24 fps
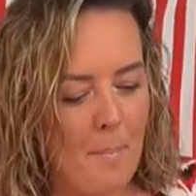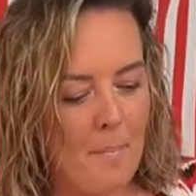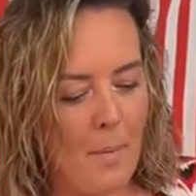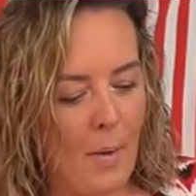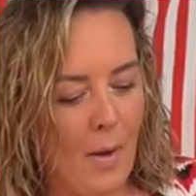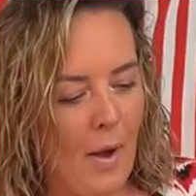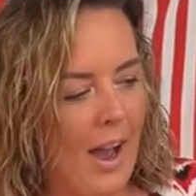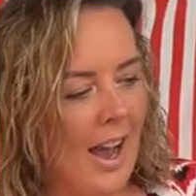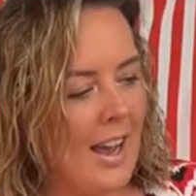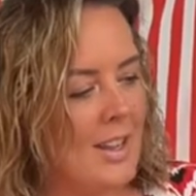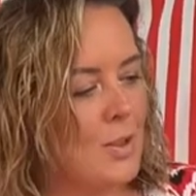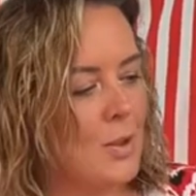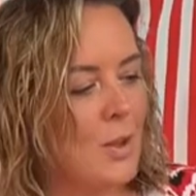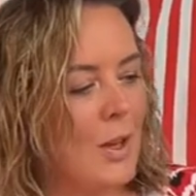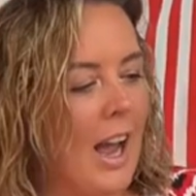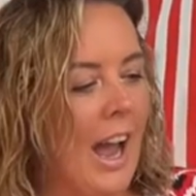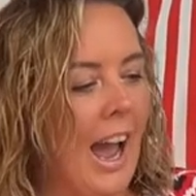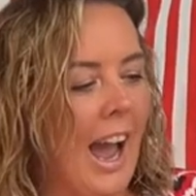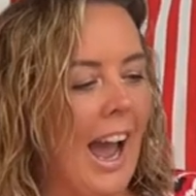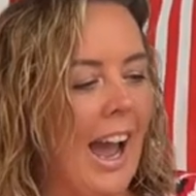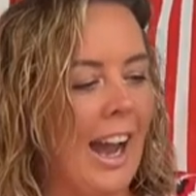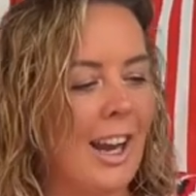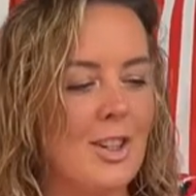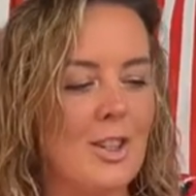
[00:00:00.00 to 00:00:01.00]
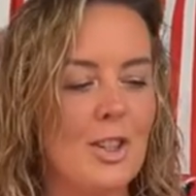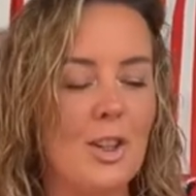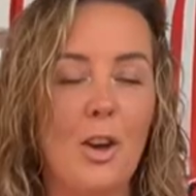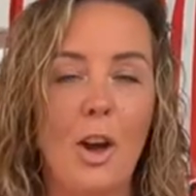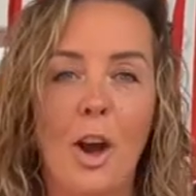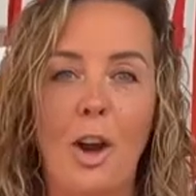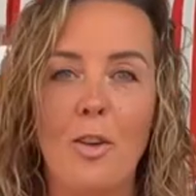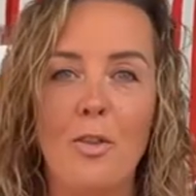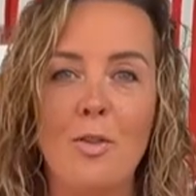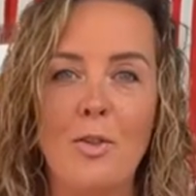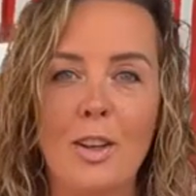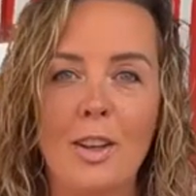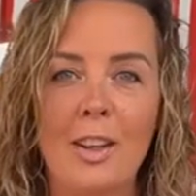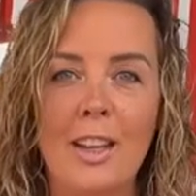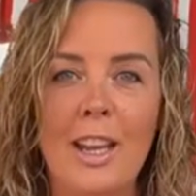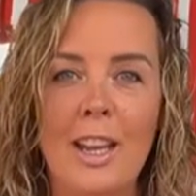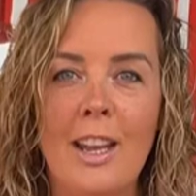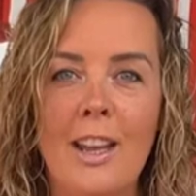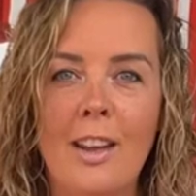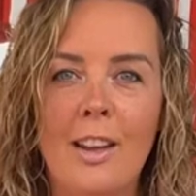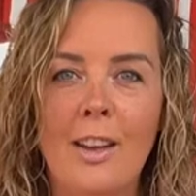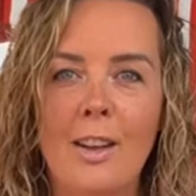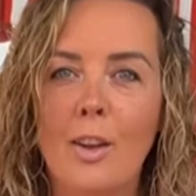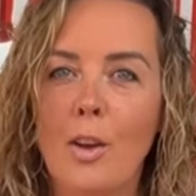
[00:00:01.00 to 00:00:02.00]
But it's actually got a
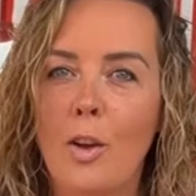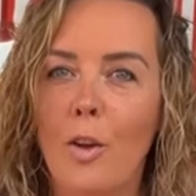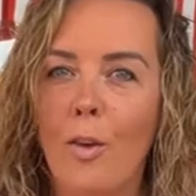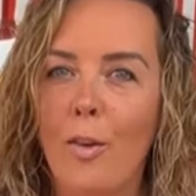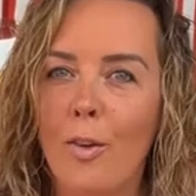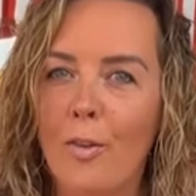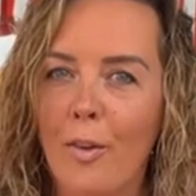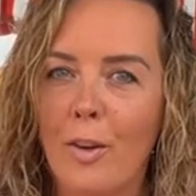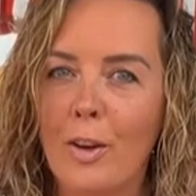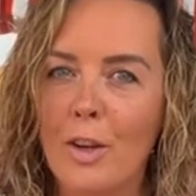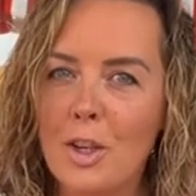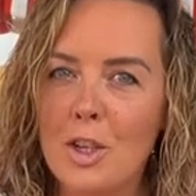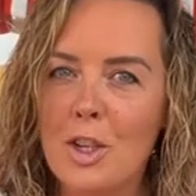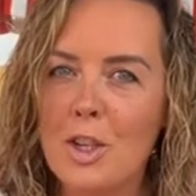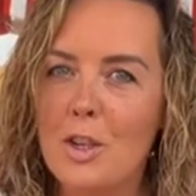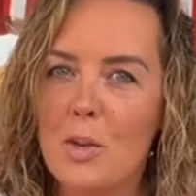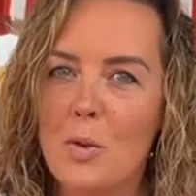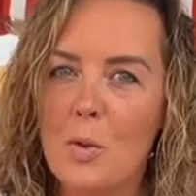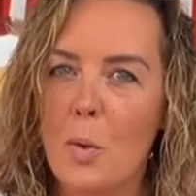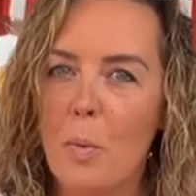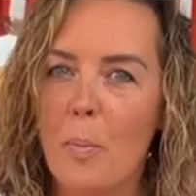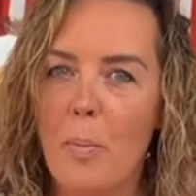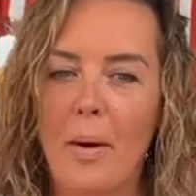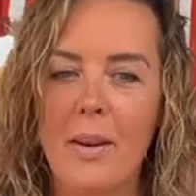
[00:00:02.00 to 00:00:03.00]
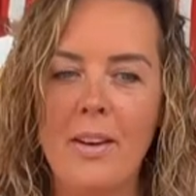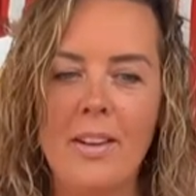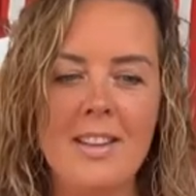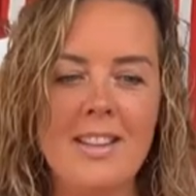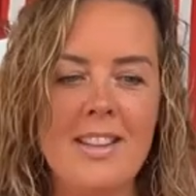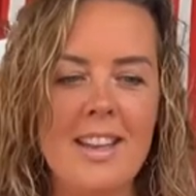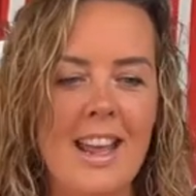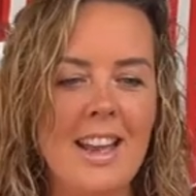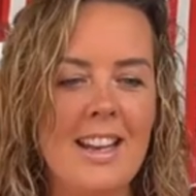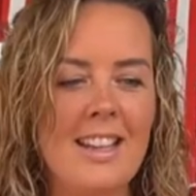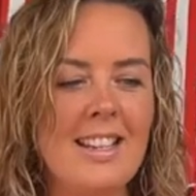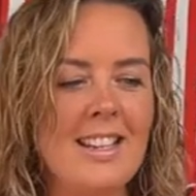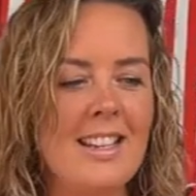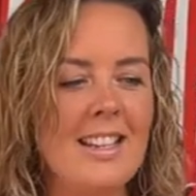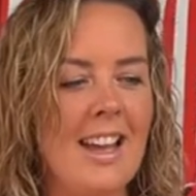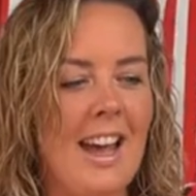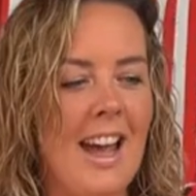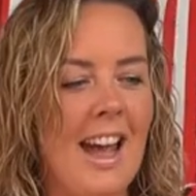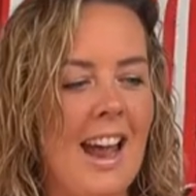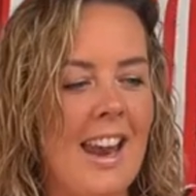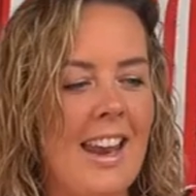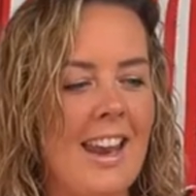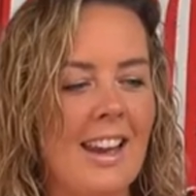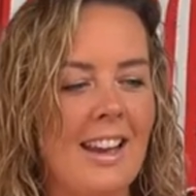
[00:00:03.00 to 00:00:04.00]
really cool function, no pun intended,
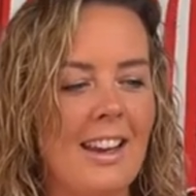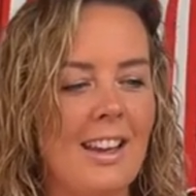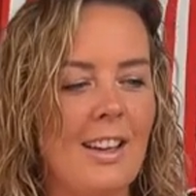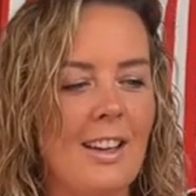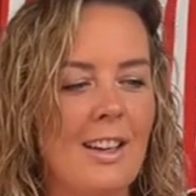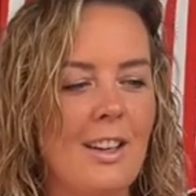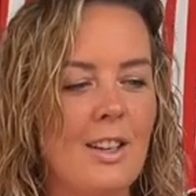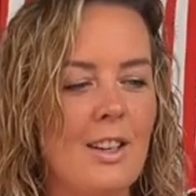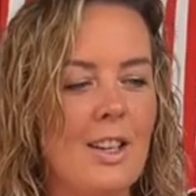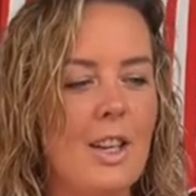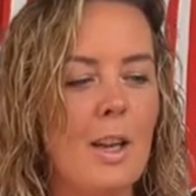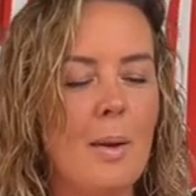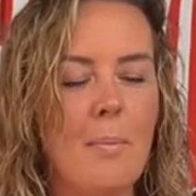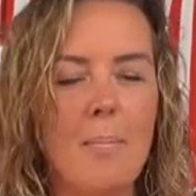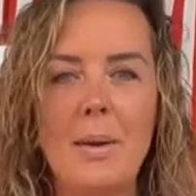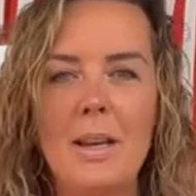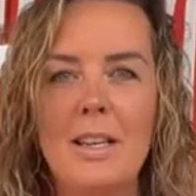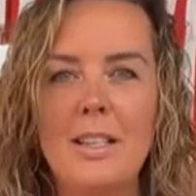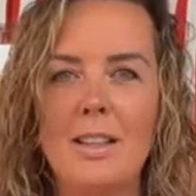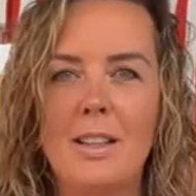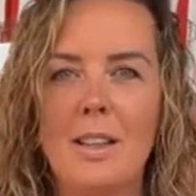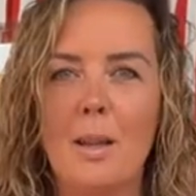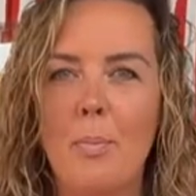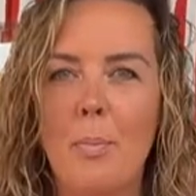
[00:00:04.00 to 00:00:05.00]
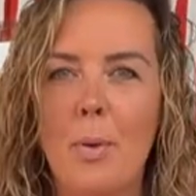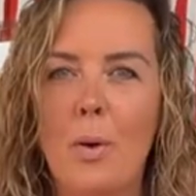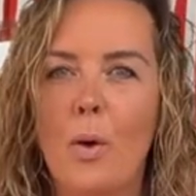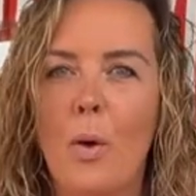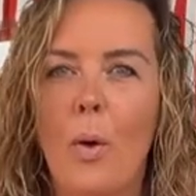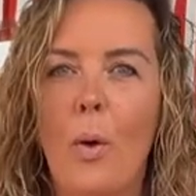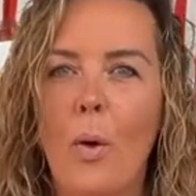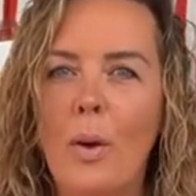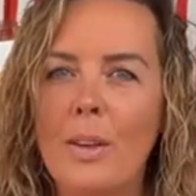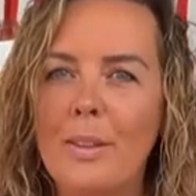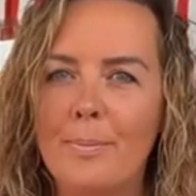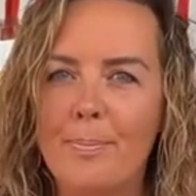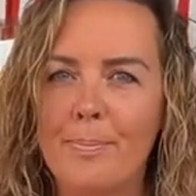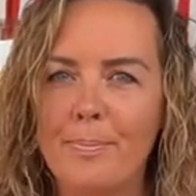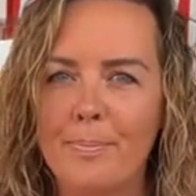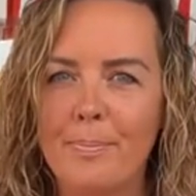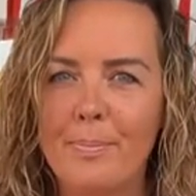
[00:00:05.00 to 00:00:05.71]
and you can basically put it on